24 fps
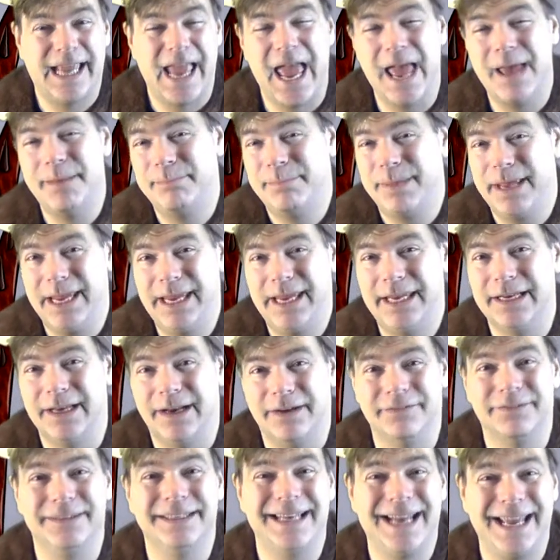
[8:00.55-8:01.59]
campaign
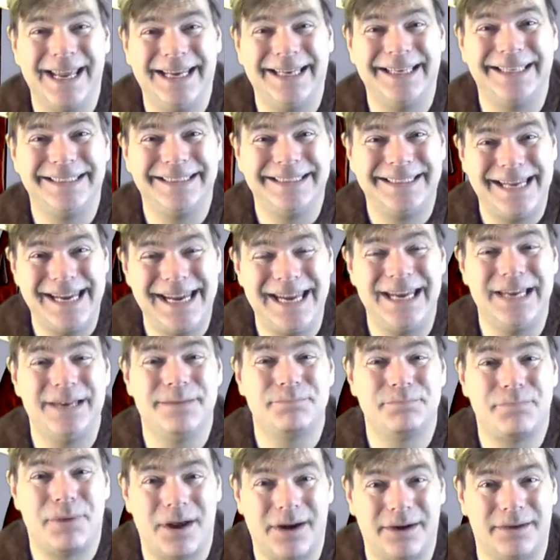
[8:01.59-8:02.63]
of nineteen
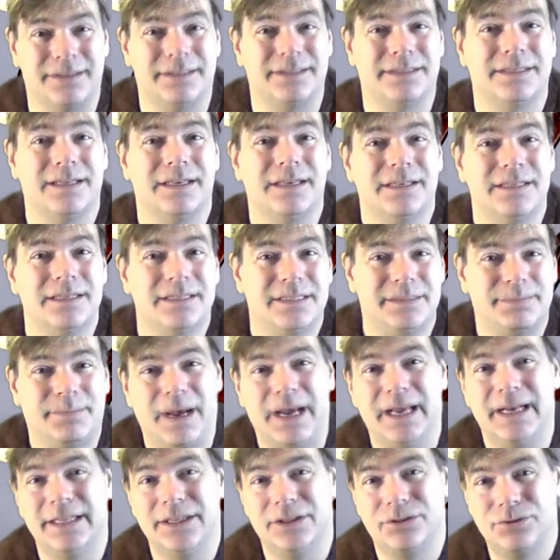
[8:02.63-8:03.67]
parts
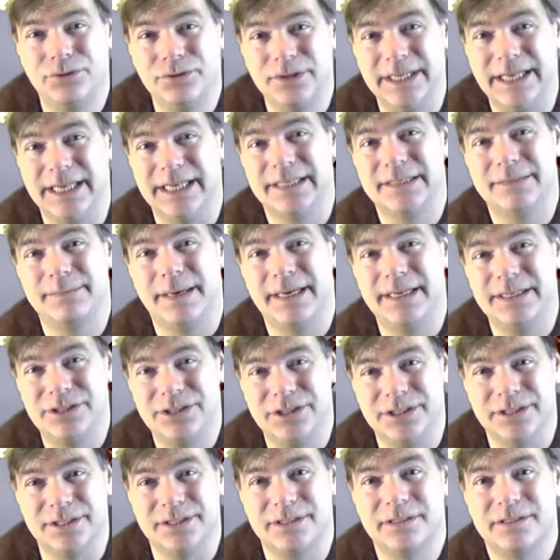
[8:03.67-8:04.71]
spanning through the
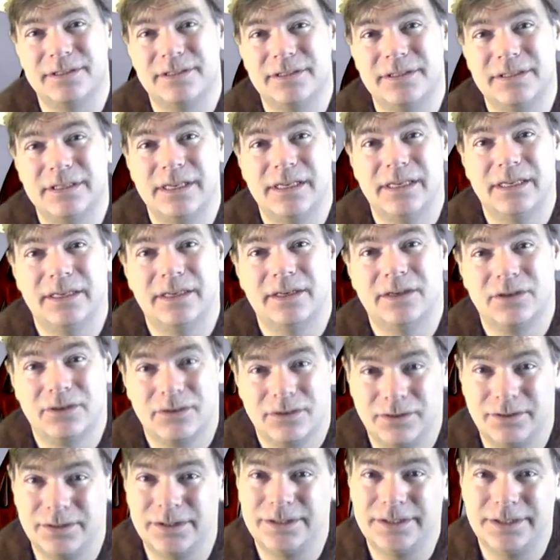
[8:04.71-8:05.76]
expansions. Of
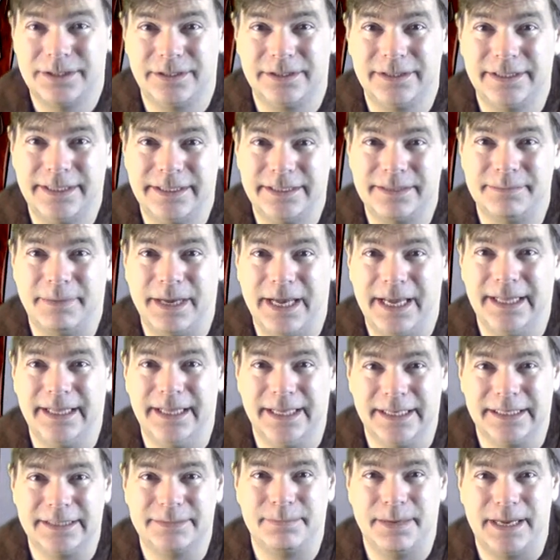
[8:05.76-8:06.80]
course, you'll need to buy the
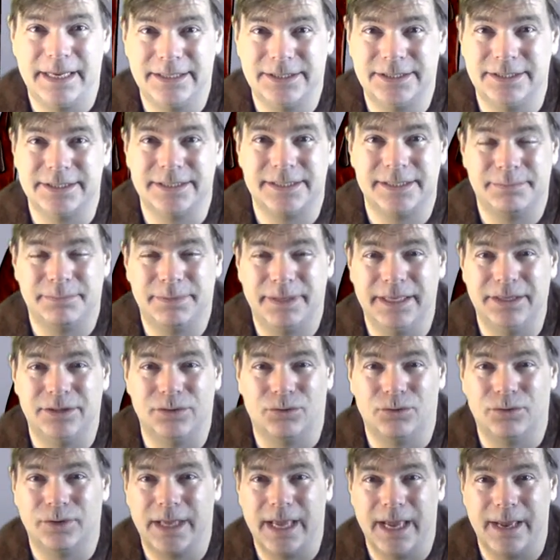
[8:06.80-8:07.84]
expansions to play the
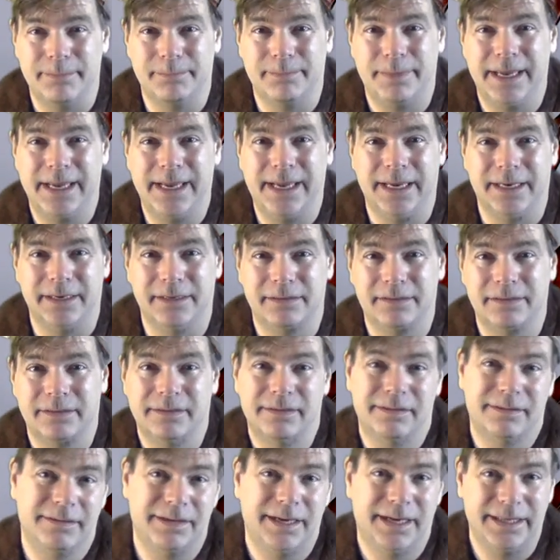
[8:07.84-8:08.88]
whole campaign,
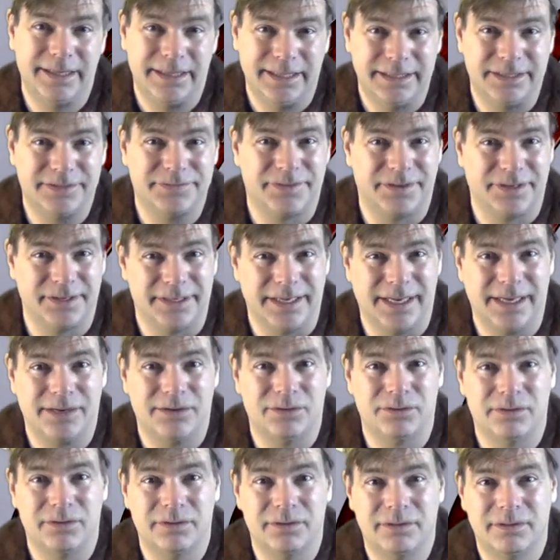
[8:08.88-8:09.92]
at least for
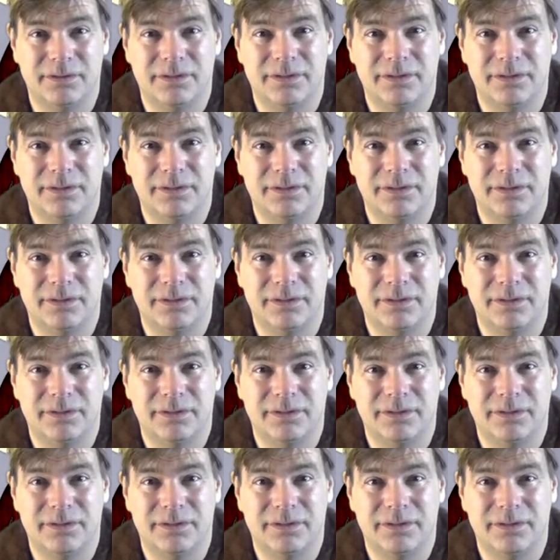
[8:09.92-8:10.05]
now.